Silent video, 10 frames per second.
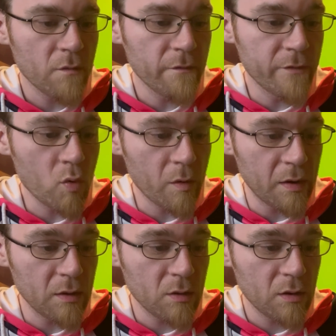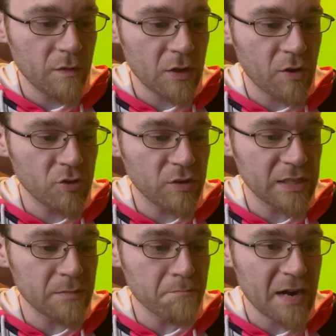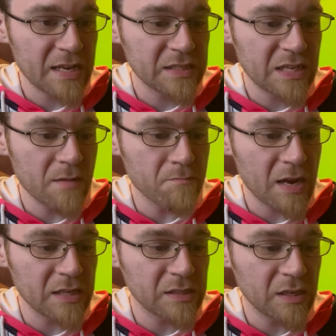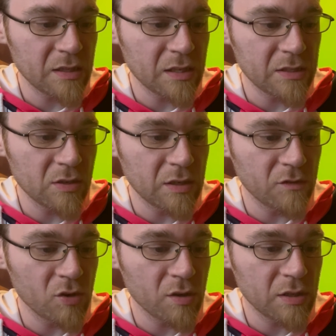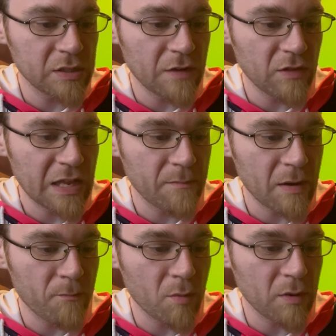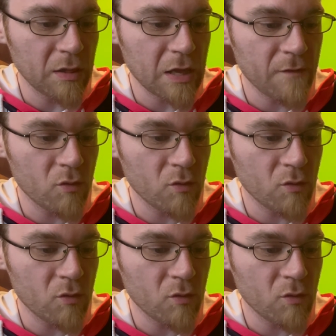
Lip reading: Void. That creature gets -10/-10 until end of turn instead of landman permanent left